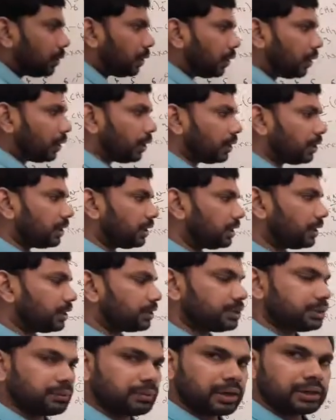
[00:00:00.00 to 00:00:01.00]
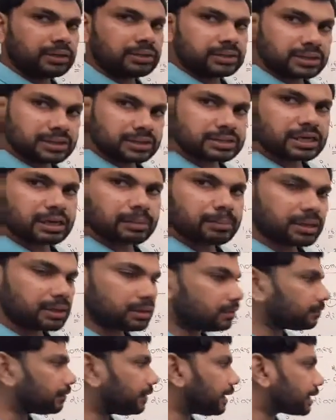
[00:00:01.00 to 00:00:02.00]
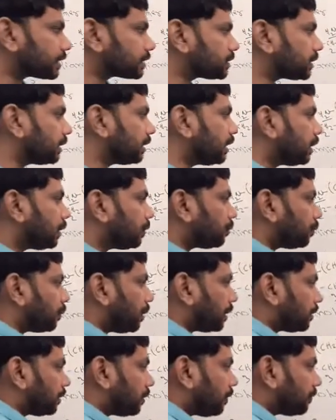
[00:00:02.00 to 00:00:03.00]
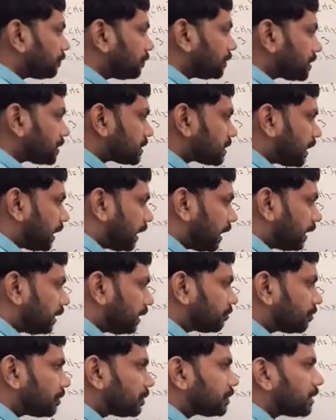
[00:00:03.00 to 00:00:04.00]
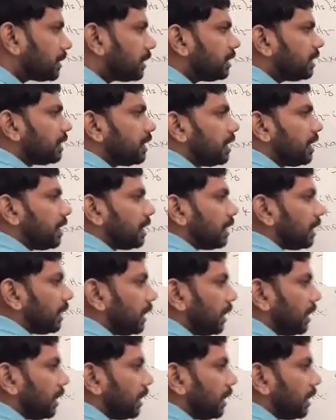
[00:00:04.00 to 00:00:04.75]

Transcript: Or during this chemical reaction, one of this hydrogen